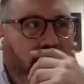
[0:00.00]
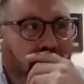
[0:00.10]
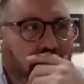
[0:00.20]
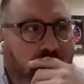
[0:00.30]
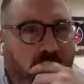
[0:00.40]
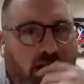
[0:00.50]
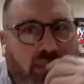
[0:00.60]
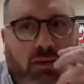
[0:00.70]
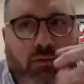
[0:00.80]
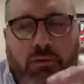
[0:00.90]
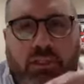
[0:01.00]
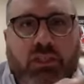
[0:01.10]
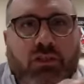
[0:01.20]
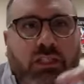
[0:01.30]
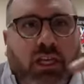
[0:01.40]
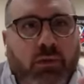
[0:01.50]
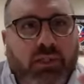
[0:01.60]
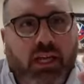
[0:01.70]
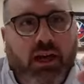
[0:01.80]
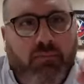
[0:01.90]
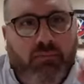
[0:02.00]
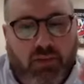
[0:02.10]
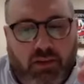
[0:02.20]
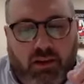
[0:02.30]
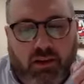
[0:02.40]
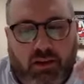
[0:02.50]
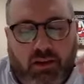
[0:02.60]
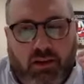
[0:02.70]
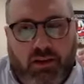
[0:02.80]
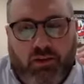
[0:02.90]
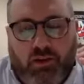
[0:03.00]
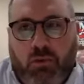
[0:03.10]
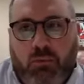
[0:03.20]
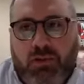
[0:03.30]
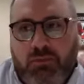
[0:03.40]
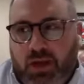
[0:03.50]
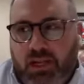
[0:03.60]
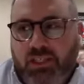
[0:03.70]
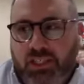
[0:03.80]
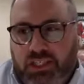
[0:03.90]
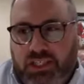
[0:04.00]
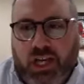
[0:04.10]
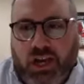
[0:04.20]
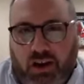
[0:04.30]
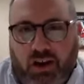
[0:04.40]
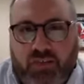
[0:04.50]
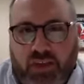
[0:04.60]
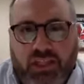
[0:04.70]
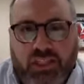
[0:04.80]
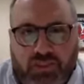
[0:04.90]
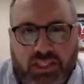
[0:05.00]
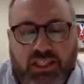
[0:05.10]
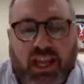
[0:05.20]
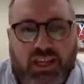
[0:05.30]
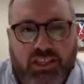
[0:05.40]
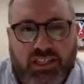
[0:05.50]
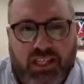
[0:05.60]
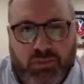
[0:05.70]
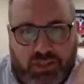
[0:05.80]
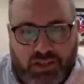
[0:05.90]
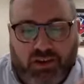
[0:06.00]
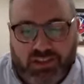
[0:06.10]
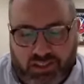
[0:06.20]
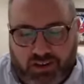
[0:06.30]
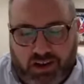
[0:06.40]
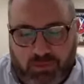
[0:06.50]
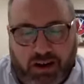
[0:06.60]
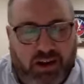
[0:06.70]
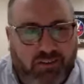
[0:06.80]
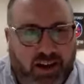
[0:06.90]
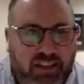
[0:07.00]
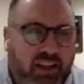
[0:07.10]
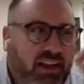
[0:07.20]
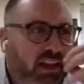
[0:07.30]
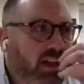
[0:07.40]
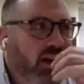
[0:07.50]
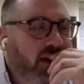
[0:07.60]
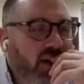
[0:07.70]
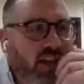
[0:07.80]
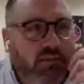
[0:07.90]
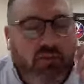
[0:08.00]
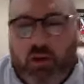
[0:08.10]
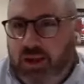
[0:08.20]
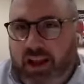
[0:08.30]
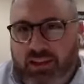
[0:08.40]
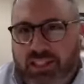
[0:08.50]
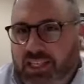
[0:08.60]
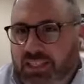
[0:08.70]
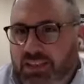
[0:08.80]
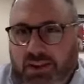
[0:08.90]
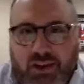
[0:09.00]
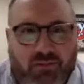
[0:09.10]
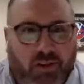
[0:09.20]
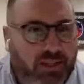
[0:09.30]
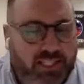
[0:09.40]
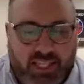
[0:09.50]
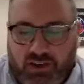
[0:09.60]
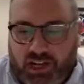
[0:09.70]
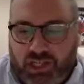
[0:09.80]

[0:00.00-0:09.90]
And I think what was interesting was that you can almost mentally check off each of the stages as we're starting to talk about it, right? Like nobody else thinks enrollment's their